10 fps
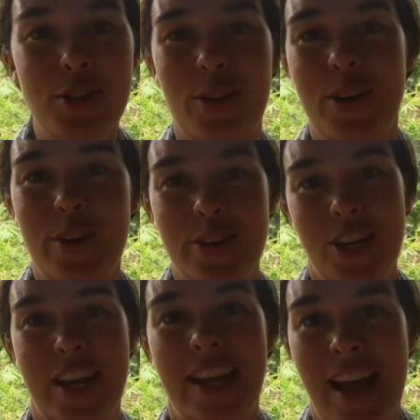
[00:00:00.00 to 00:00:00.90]
sure you're
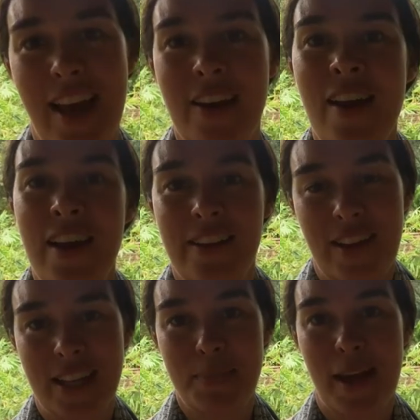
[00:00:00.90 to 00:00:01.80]
checking out
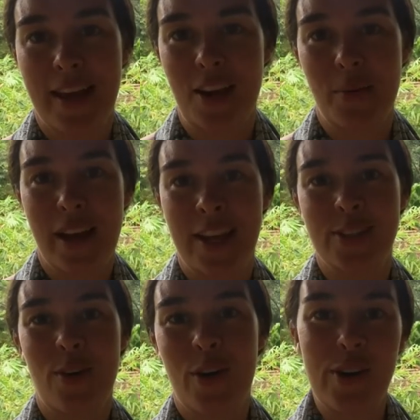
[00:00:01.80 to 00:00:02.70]
Expat
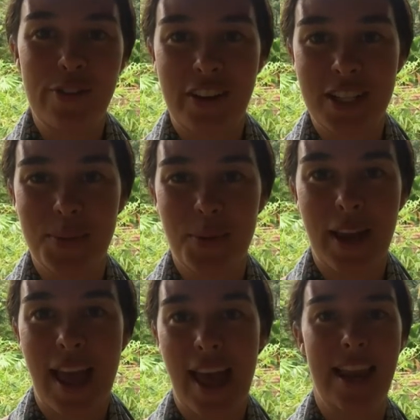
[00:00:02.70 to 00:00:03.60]
Getaways on Facebook
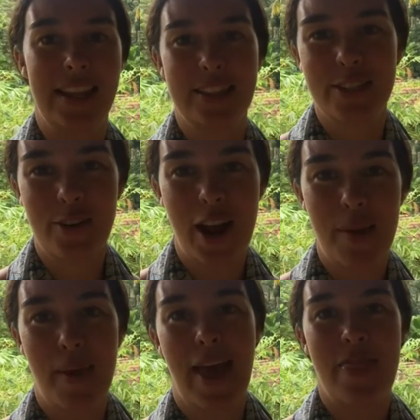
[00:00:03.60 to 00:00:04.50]
and
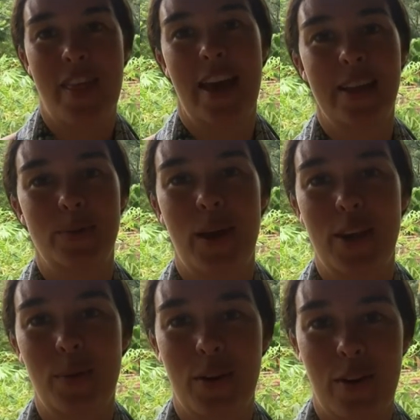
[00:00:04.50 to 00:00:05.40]
Instagram, and that is where
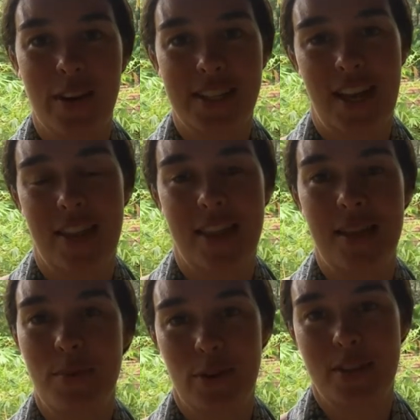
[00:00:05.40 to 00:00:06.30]
you are going to get
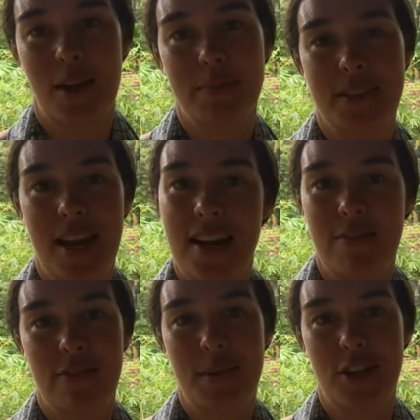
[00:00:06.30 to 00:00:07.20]
the most up-to-date
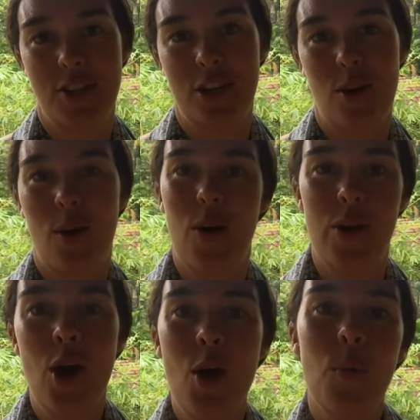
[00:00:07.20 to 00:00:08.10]
information
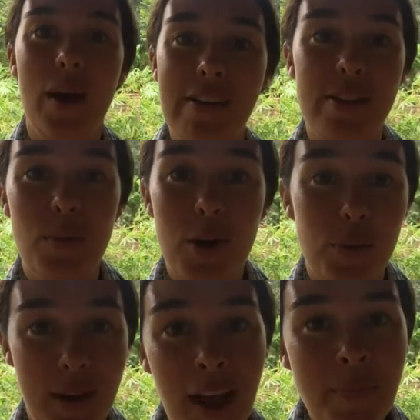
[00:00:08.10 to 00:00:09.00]
on where in the
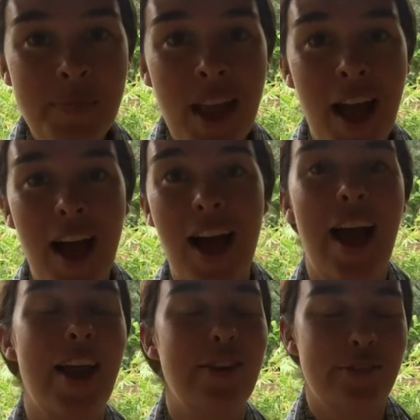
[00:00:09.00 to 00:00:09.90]
world we are.
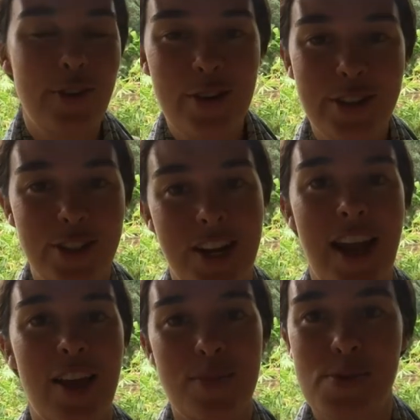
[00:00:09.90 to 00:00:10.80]
And of course,
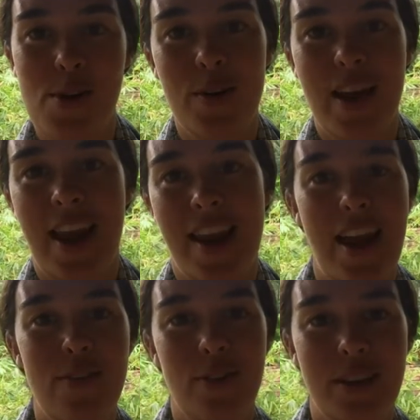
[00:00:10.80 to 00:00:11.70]
check out the blog and
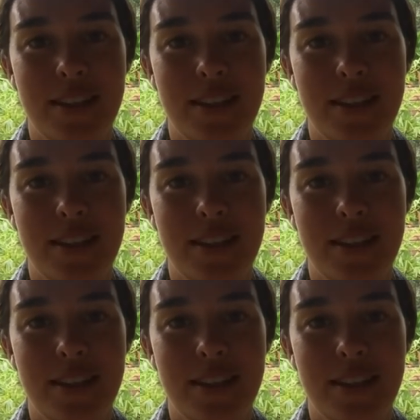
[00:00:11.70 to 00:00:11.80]
have a look